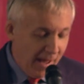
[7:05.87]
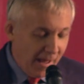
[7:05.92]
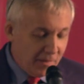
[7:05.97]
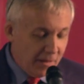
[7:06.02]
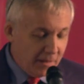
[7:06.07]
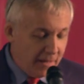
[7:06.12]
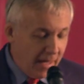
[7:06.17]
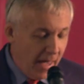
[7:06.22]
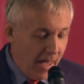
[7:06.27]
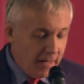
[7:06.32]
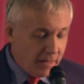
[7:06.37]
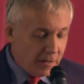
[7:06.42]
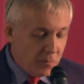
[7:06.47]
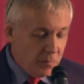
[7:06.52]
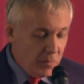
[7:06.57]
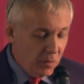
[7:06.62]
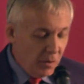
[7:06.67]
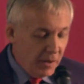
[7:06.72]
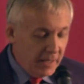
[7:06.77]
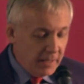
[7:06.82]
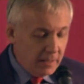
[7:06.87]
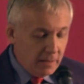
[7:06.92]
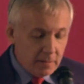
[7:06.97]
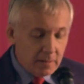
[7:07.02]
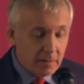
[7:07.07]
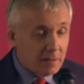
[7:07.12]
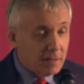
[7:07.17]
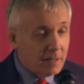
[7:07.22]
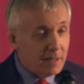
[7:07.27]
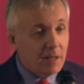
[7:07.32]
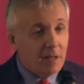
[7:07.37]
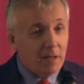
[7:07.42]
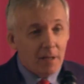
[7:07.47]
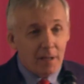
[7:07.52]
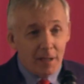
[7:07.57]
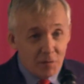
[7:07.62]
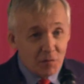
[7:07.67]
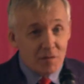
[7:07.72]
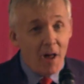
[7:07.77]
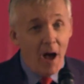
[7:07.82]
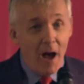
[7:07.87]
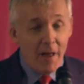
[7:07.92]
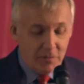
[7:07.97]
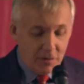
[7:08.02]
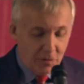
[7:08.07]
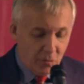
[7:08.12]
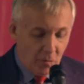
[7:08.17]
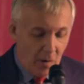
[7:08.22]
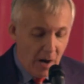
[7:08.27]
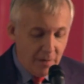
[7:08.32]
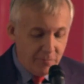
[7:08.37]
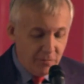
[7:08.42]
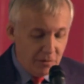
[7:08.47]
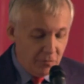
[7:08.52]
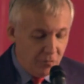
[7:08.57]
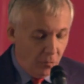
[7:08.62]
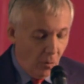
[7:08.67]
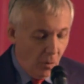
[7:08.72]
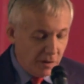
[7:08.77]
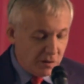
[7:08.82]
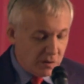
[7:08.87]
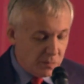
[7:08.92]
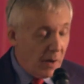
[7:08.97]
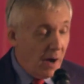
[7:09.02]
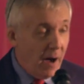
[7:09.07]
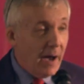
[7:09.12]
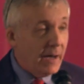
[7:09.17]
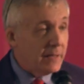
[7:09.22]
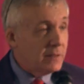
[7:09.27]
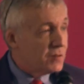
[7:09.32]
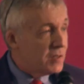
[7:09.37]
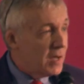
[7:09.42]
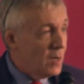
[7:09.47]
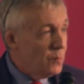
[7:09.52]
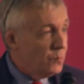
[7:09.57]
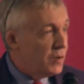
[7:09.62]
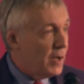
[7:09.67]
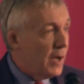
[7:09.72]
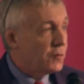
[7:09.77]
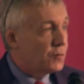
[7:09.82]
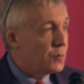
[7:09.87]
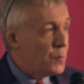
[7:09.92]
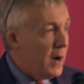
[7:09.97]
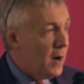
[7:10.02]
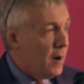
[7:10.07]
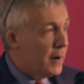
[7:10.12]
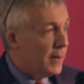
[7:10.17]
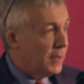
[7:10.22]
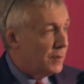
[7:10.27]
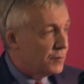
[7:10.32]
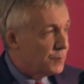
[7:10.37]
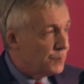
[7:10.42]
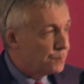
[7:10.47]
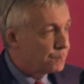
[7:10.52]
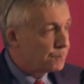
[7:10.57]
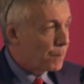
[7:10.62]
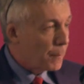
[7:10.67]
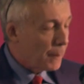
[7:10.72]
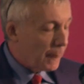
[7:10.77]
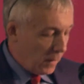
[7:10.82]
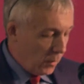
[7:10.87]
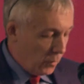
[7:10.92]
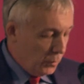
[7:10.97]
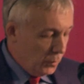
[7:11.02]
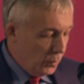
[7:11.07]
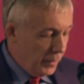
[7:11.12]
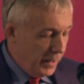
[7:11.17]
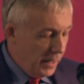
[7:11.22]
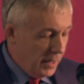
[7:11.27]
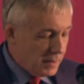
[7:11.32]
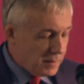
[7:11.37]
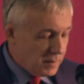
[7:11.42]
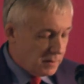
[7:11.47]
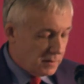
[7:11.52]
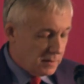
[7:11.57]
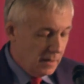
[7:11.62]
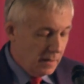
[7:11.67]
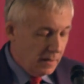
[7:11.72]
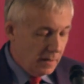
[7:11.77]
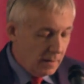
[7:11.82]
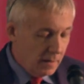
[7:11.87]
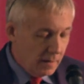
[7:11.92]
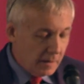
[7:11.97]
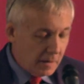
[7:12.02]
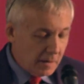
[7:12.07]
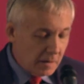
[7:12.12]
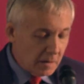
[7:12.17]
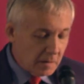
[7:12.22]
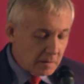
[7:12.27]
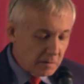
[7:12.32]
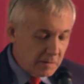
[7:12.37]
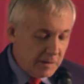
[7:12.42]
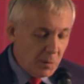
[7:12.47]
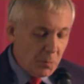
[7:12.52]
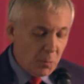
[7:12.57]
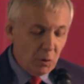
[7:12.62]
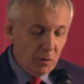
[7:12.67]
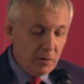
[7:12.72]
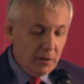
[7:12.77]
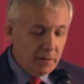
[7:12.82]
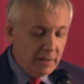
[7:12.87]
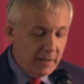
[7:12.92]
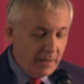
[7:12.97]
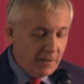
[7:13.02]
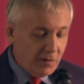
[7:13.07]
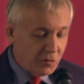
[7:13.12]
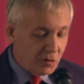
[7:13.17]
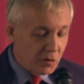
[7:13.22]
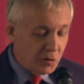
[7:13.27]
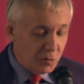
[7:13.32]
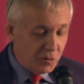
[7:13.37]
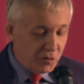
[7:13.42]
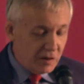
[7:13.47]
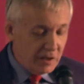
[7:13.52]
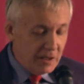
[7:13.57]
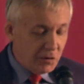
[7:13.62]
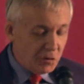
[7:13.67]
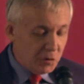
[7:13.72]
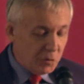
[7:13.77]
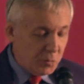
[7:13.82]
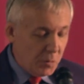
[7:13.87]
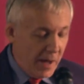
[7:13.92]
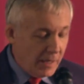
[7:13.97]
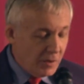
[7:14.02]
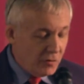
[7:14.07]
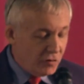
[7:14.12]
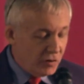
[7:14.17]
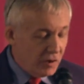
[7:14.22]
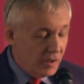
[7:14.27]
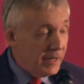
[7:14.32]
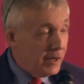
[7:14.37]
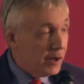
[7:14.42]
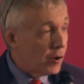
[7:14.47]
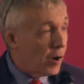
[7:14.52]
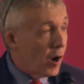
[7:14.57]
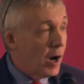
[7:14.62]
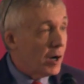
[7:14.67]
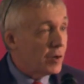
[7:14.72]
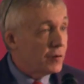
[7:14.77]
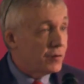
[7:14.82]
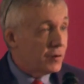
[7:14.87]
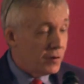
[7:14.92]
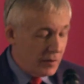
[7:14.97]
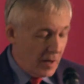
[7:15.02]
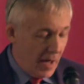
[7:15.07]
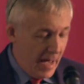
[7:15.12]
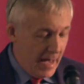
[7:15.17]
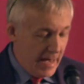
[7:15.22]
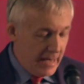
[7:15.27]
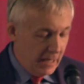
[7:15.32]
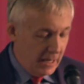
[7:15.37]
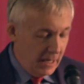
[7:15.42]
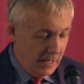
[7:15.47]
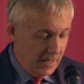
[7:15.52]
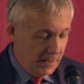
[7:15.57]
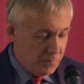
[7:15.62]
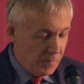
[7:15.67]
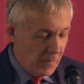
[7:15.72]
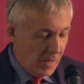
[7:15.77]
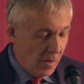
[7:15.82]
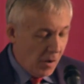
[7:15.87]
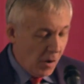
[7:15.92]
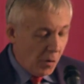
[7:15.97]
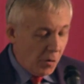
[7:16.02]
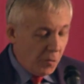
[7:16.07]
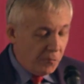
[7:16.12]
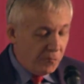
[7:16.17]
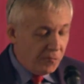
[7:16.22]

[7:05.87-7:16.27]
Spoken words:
The gay community is not the driving force behind same-sex marriage. Who is? Liberal elites who seek to engineer our society, who